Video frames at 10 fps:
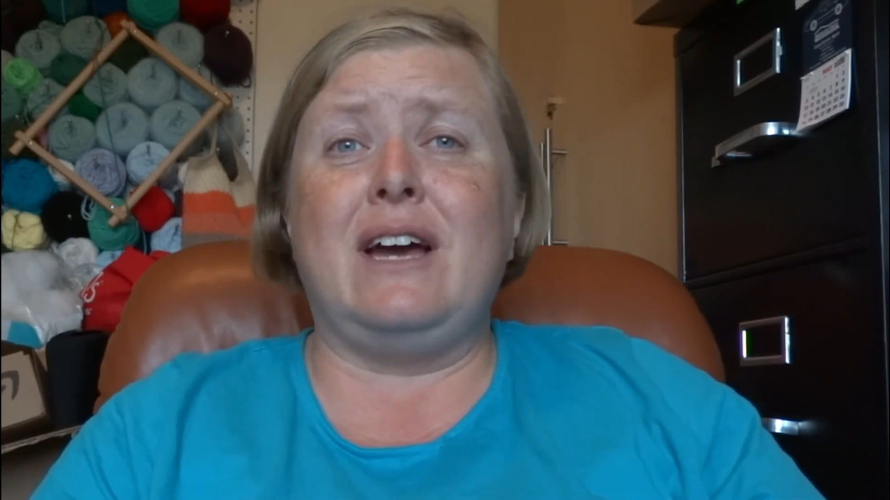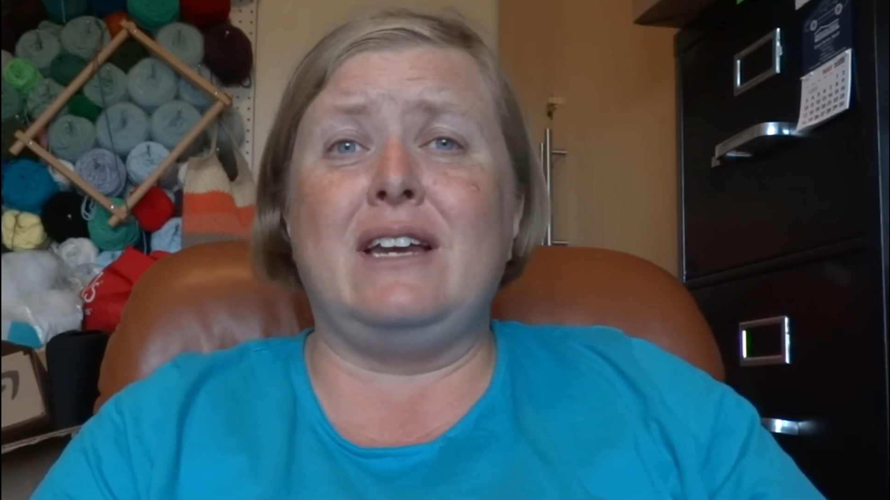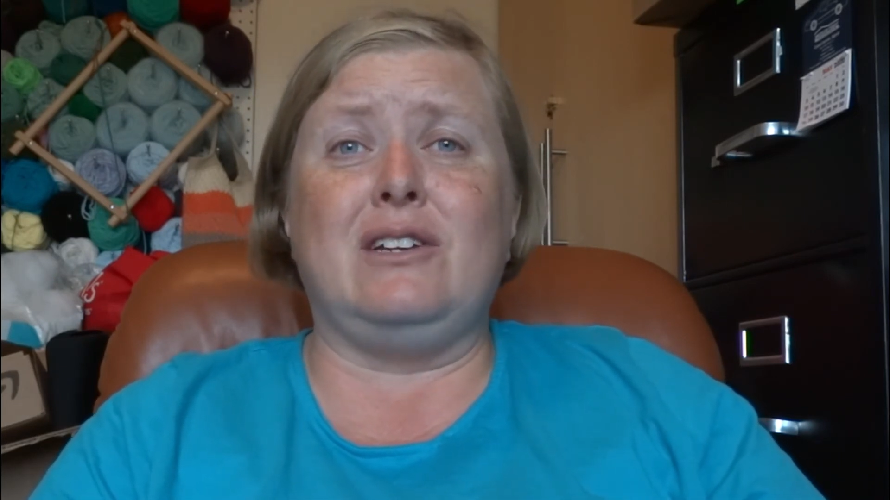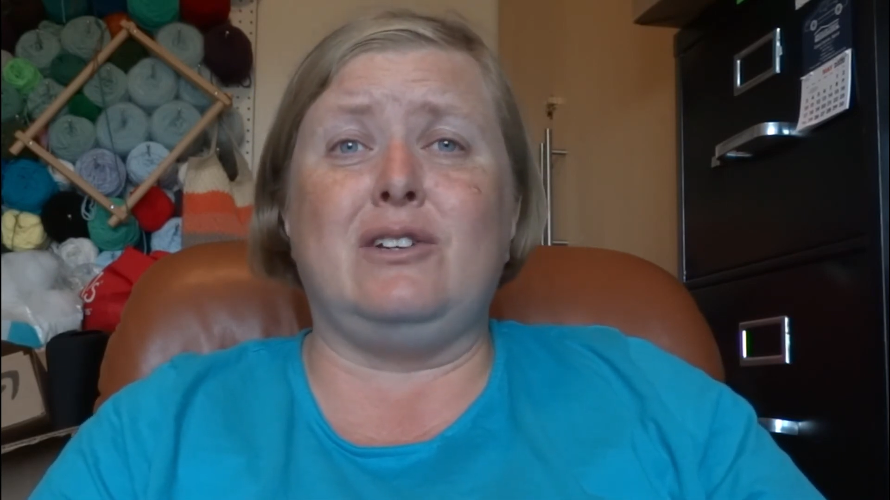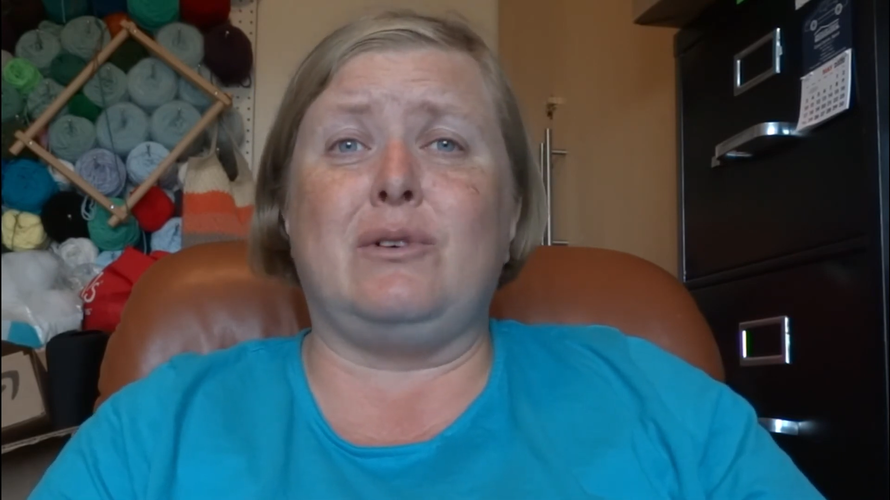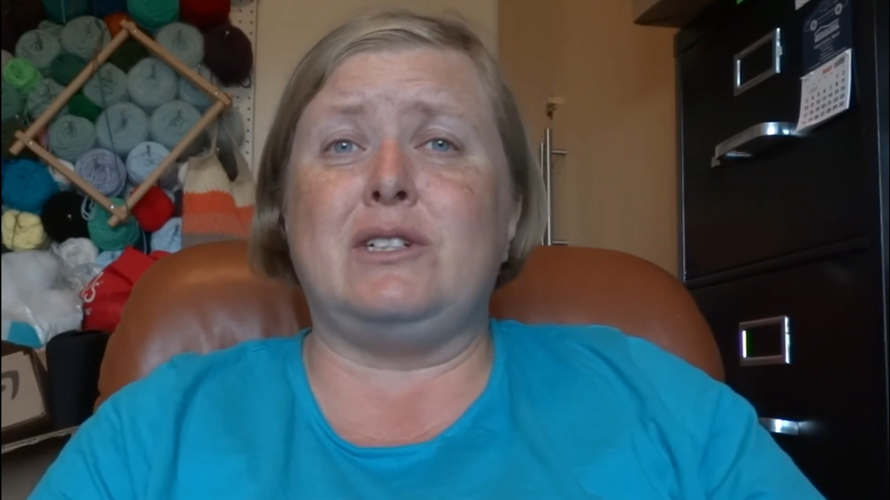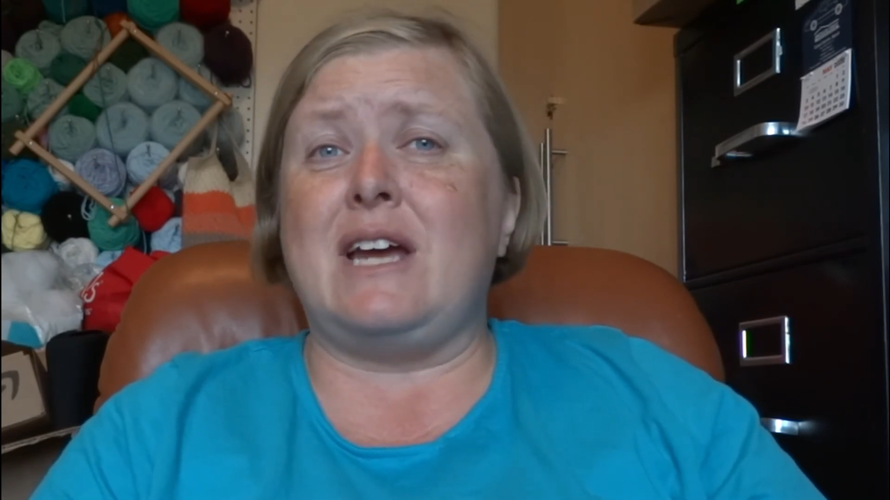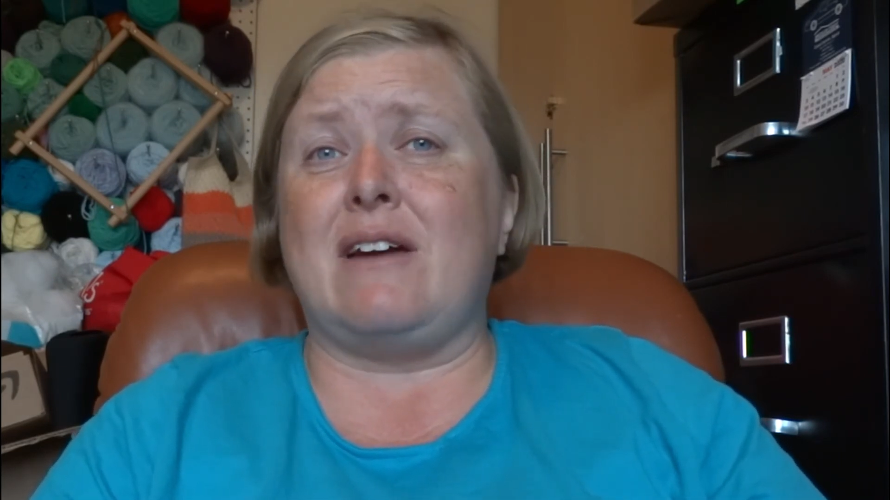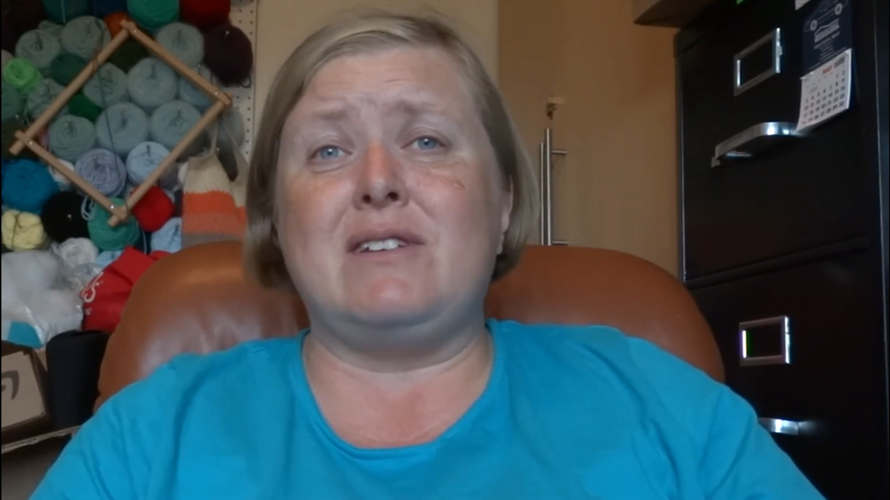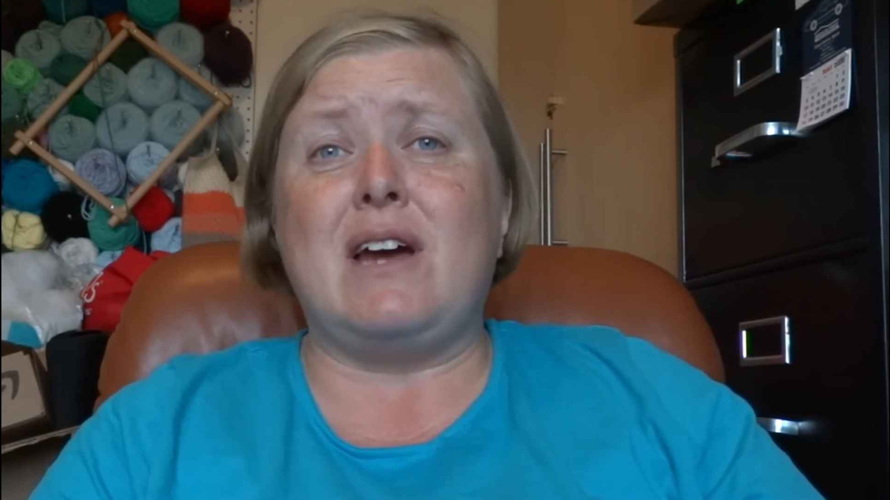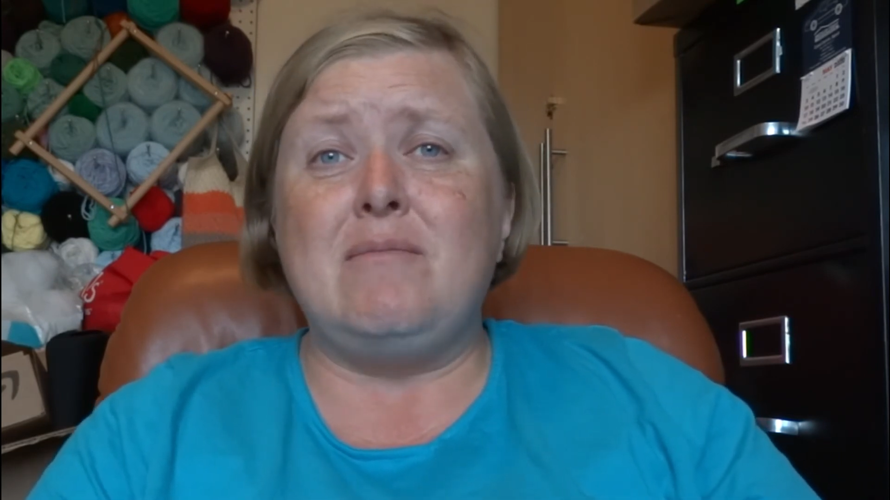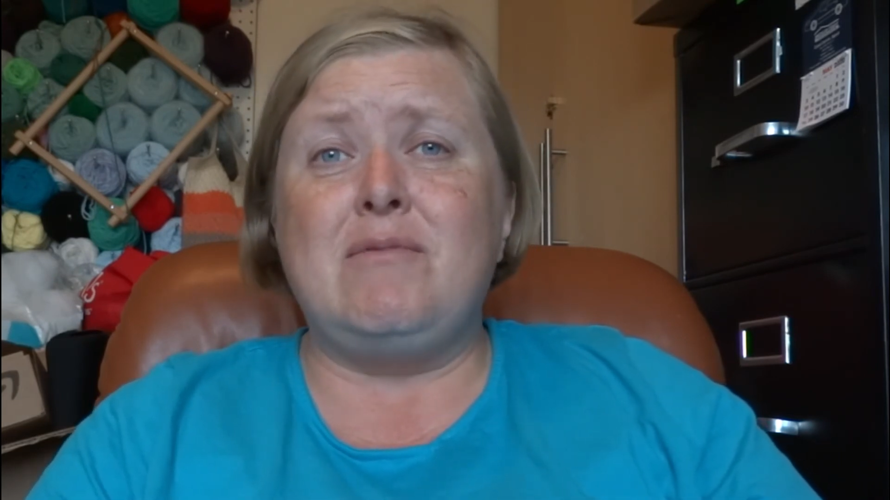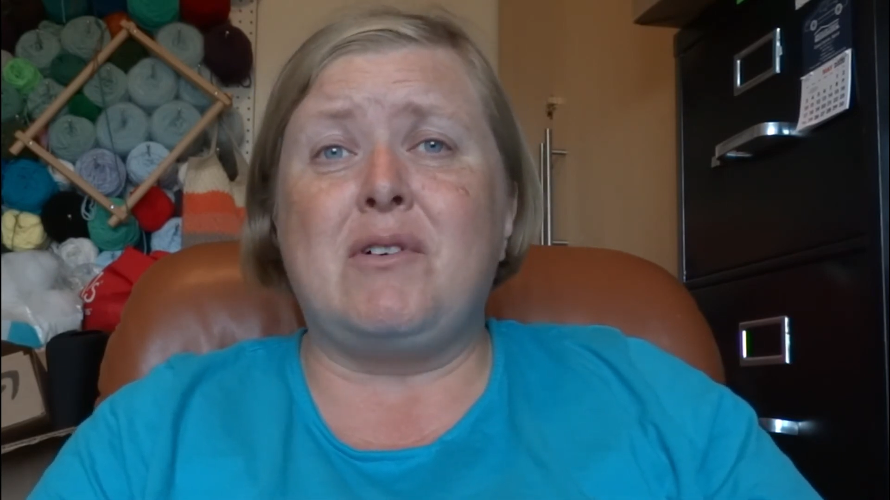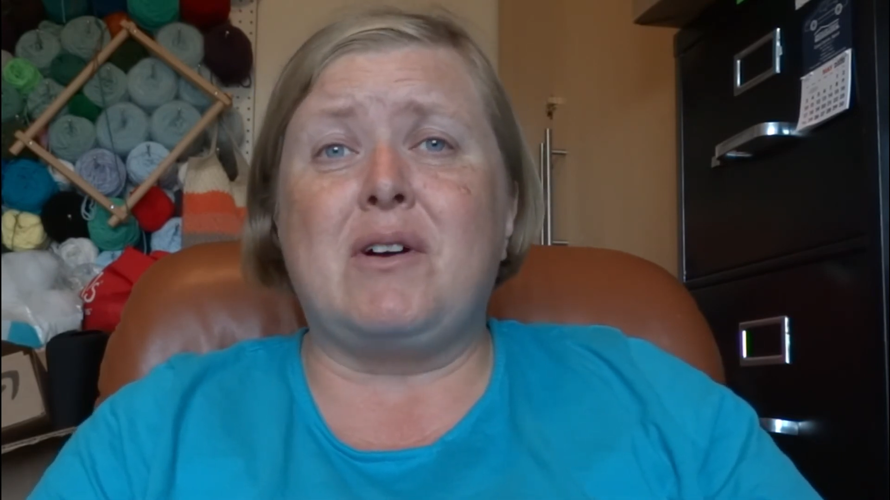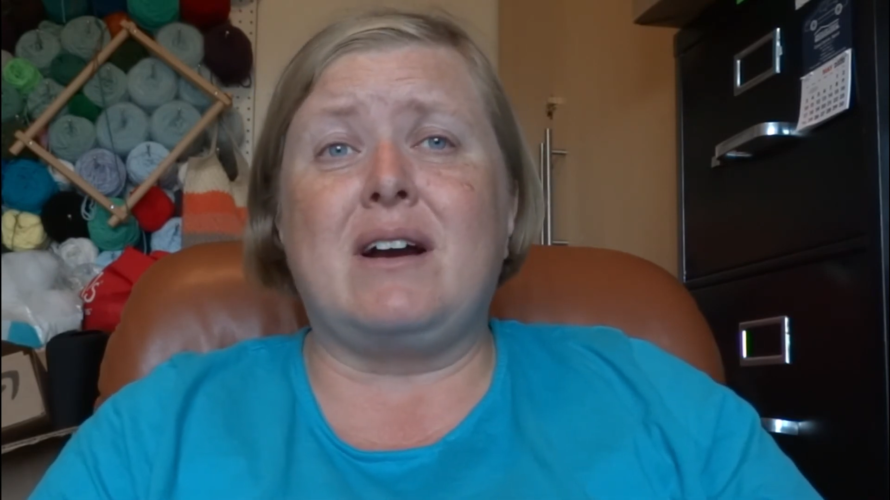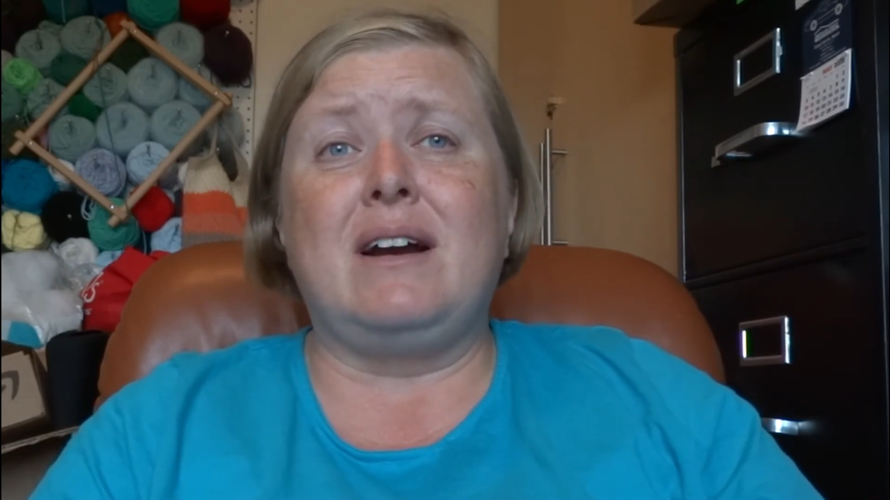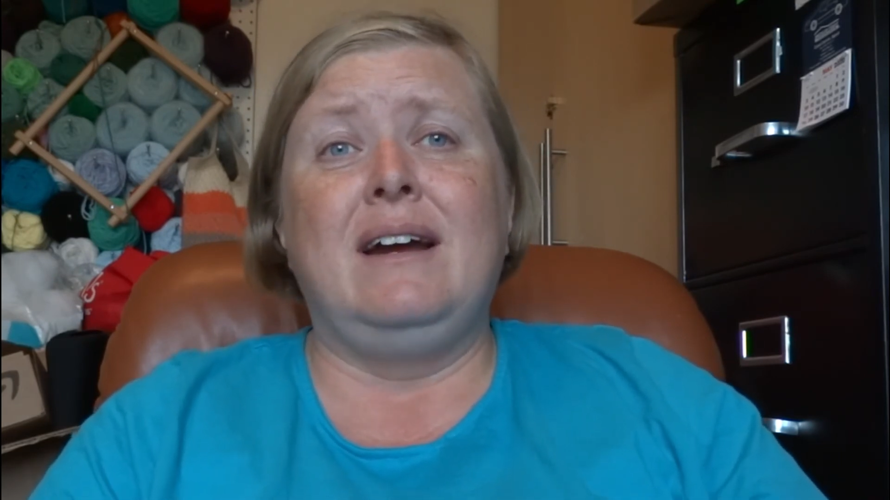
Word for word: and you do what you have time for,